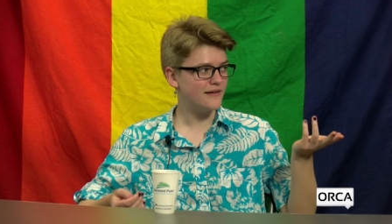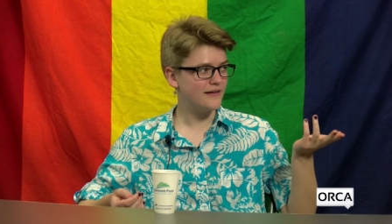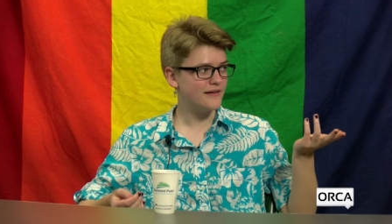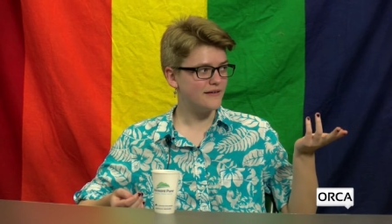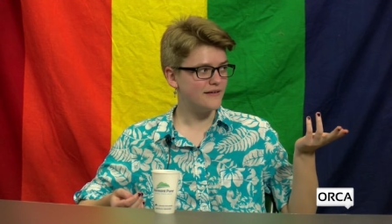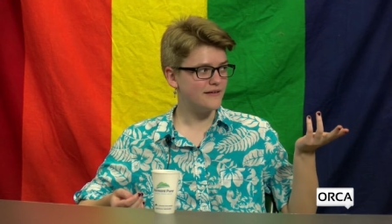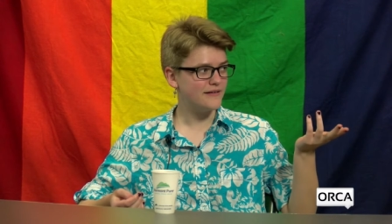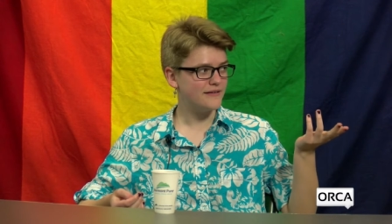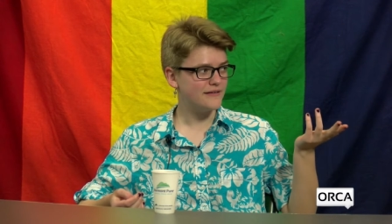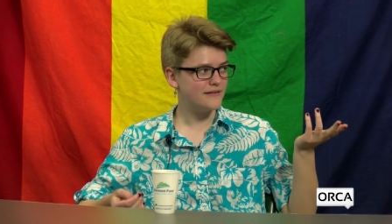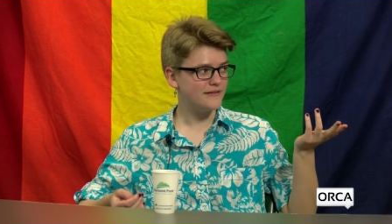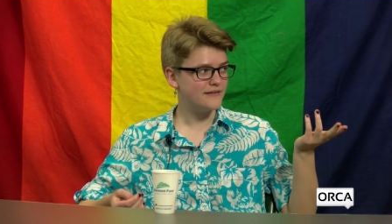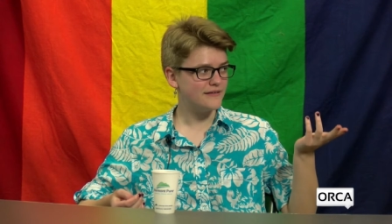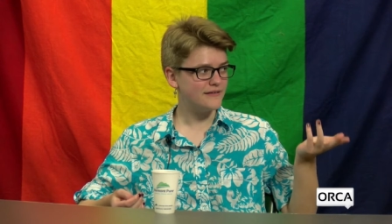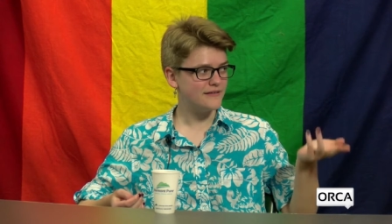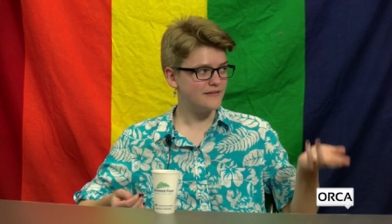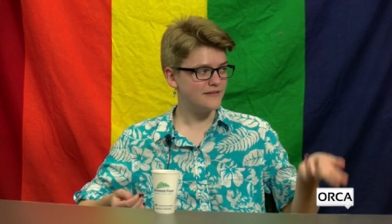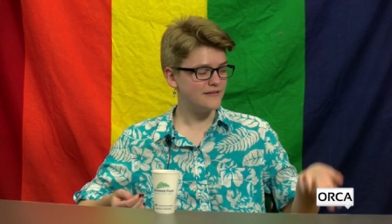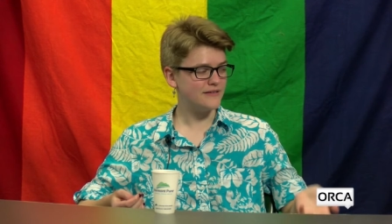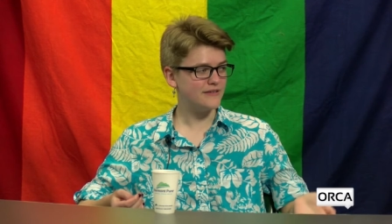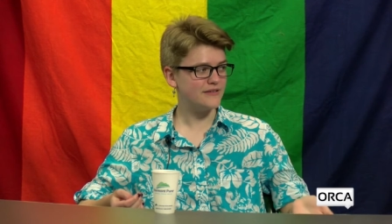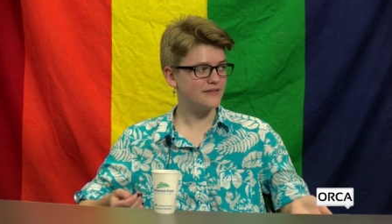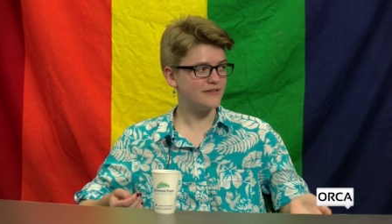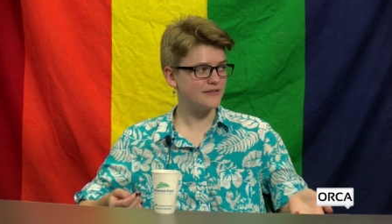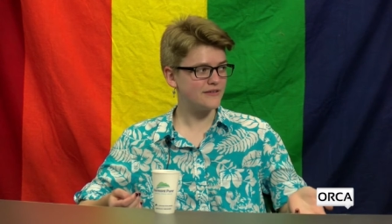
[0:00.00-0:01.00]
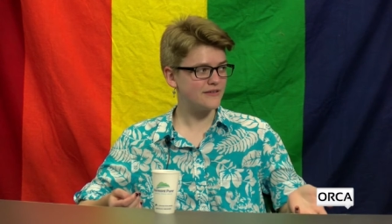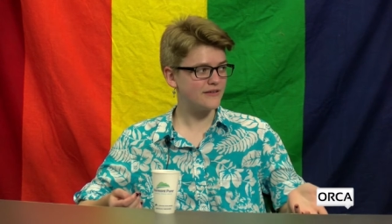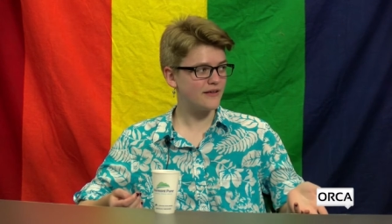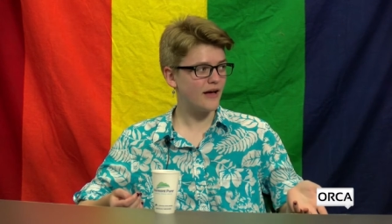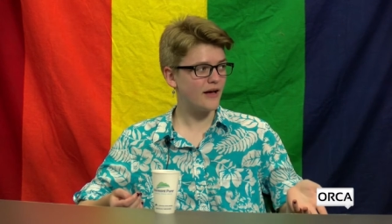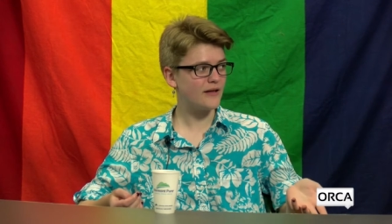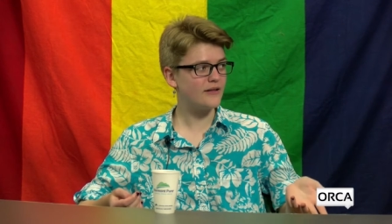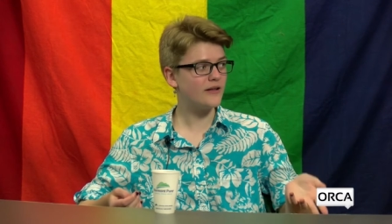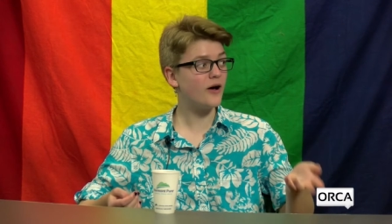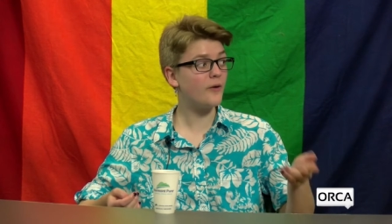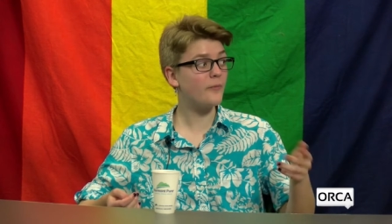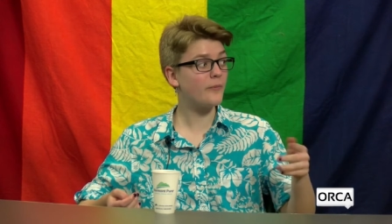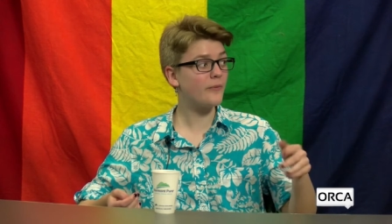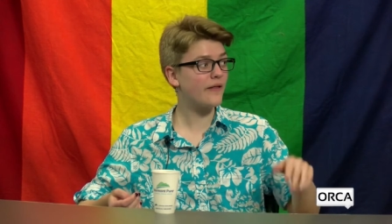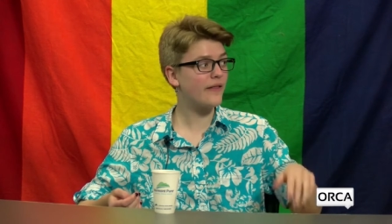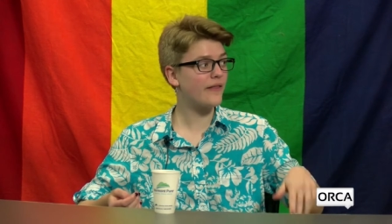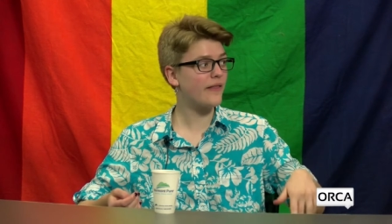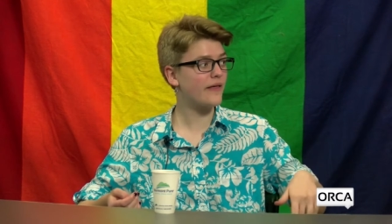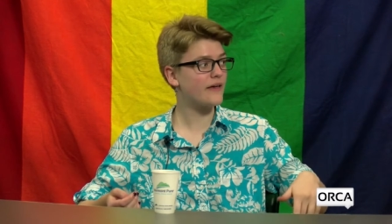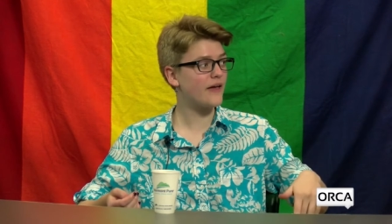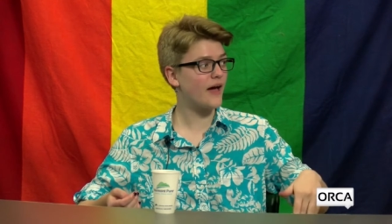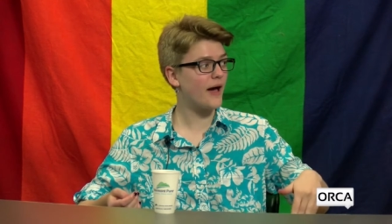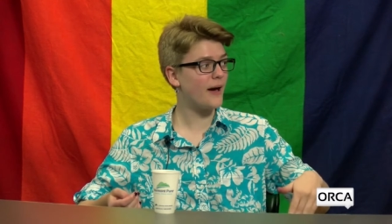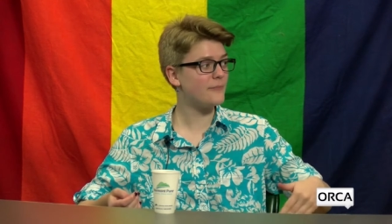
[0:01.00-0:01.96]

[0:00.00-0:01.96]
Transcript: It is kind of It's also kind of no, queer but, baiting.